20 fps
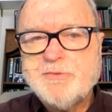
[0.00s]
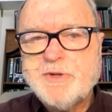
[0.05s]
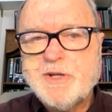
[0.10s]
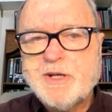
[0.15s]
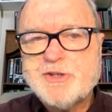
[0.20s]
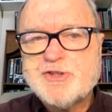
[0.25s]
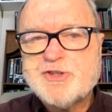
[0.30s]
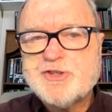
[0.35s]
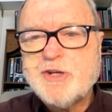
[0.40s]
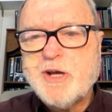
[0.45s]

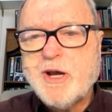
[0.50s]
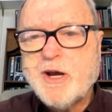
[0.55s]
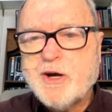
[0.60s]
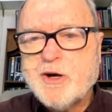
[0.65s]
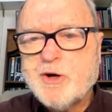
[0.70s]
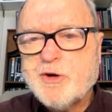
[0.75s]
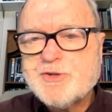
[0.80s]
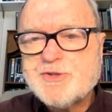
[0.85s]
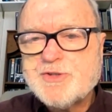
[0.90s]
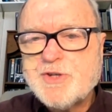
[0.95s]
that
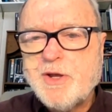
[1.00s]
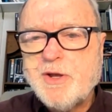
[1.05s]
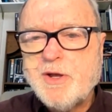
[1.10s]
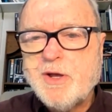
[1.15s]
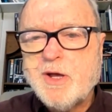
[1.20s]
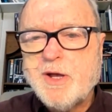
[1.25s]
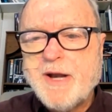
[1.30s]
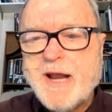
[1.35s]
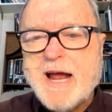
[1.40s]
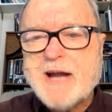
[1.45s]
shares
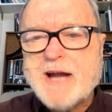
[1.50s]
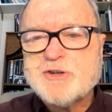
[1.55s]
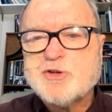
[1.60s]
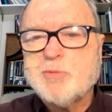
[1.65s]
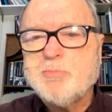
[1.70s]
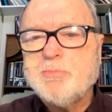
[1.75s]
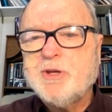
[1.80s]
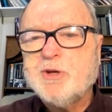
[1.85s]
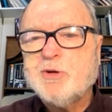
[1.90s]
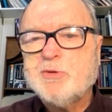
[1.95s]
an
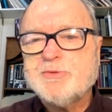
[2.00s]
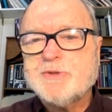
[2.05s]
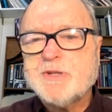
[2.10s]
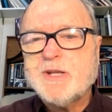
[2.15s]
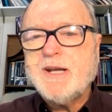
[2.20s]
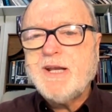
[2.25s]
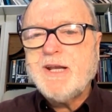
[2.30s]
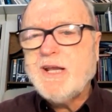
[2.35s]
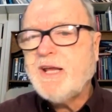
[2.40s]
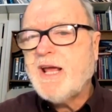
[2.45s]
attribute
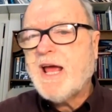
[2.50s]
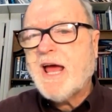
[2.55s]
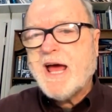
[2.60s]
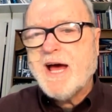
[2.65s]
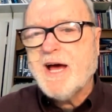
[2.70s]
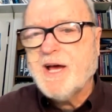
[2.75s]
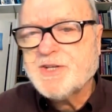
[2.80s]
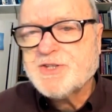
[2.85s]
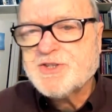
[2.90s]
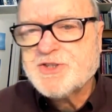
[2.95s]
that he
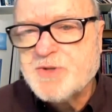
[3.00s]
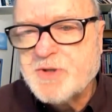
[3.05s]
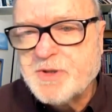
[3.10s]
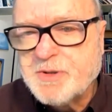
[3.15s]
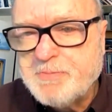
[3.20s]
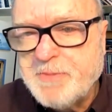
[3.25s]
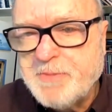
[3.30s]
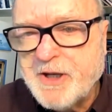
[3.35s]
has,